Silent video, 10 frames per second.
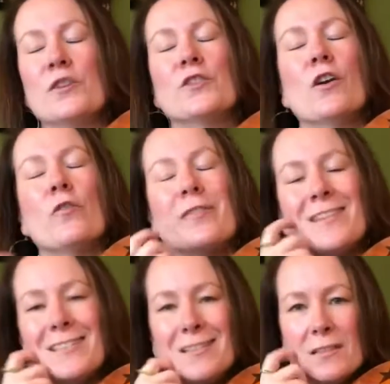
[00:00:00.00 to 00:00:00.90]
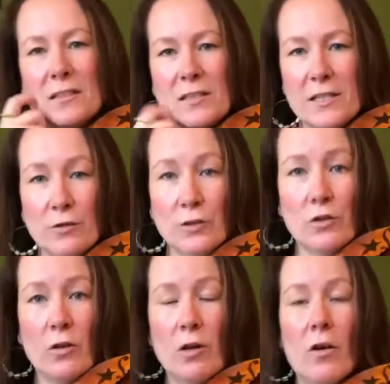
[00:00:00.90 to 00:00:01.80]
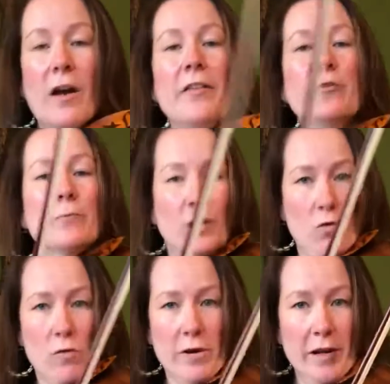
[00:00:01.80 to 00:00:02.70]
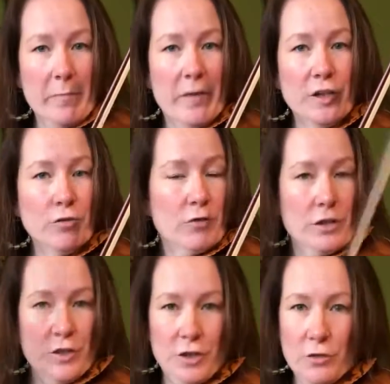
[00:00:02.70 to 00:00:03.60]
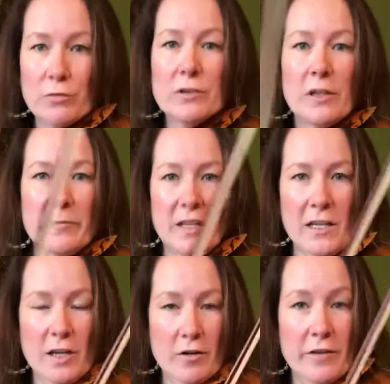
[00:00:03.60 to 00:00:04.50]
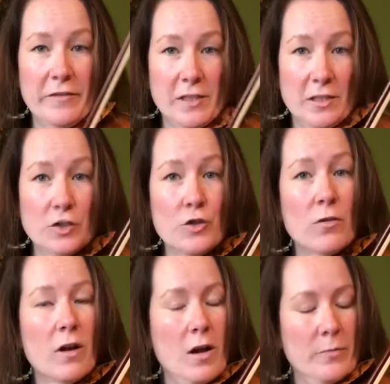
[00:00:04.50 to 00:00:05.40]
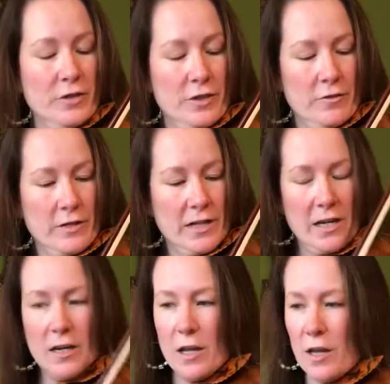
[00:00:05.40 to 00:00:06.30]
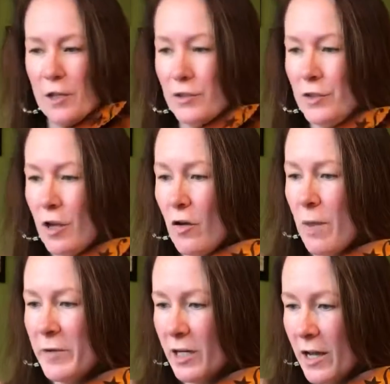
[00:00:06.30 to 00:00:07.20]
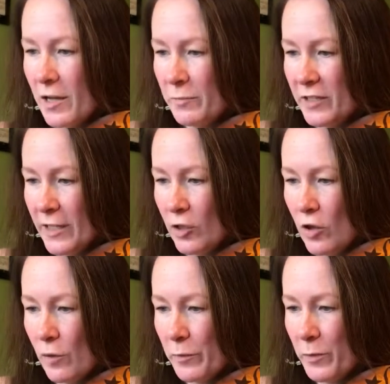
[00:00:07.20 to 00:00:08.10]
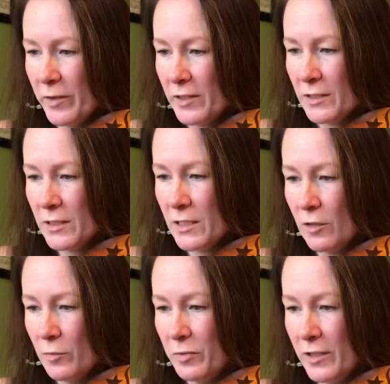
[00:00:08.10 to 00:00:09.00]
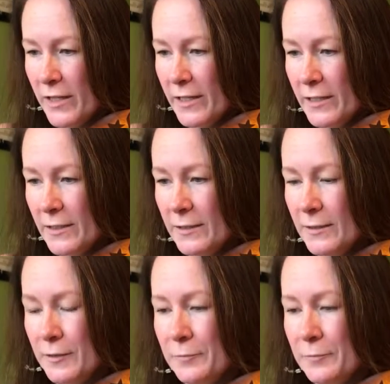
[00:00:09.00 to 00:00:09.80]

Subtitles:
So this is a steel solo on the recording, but you could do something here if this is your opportunity. So I'm gonna kind of play along with what the steel plays.